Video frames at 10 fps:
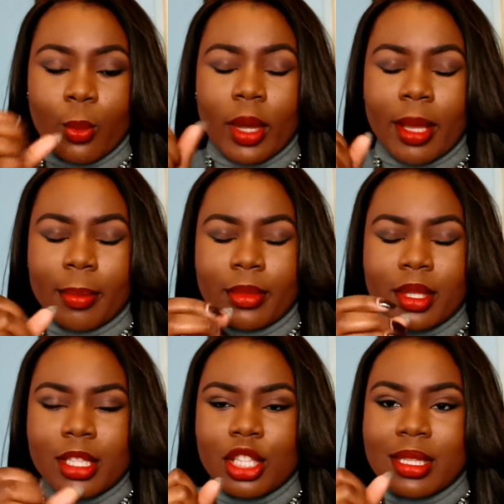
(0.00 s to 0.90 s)
um,
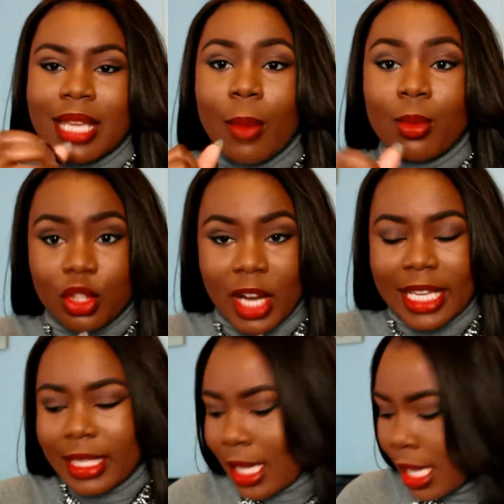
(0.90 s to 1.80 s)
towel
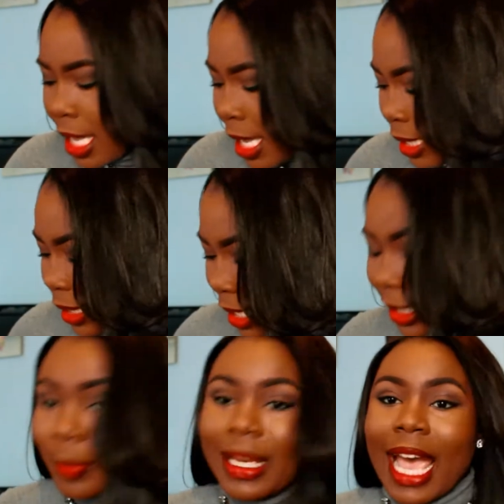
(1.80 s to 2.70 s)
dried it, then
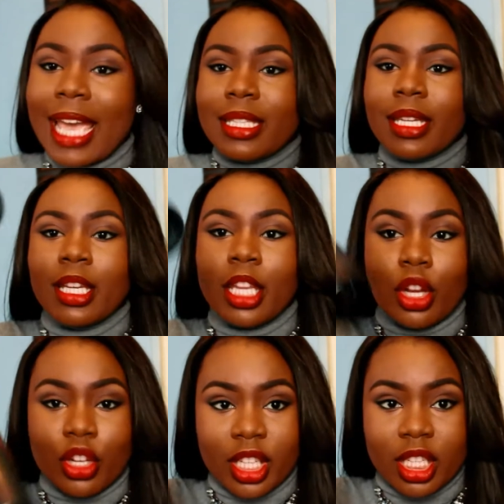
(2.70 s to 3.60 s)
applied the
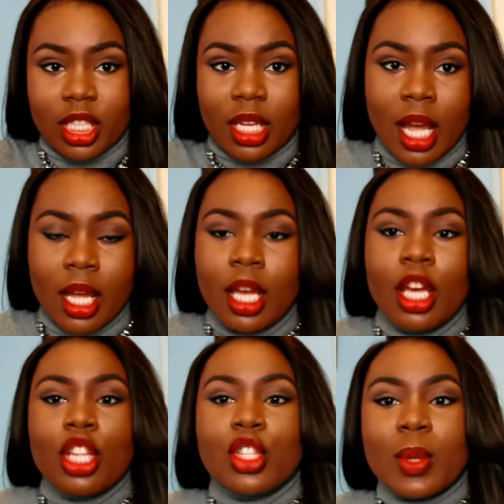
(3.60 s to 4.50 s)
conditioner,
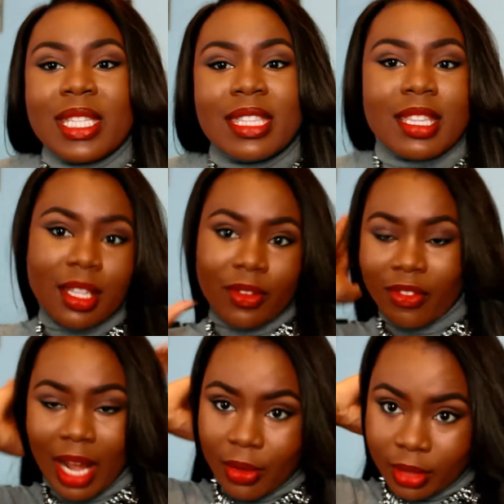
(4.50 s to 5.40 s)
twisted it
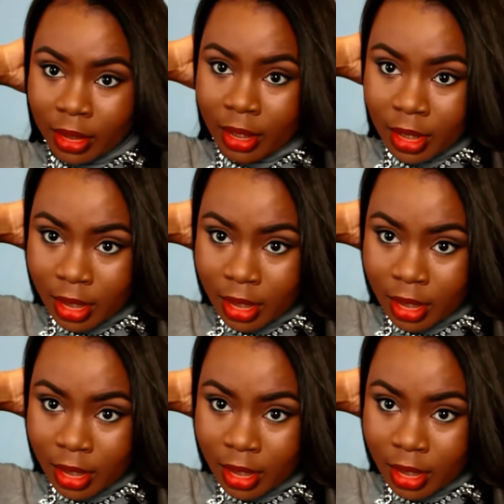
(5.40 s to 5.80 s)
round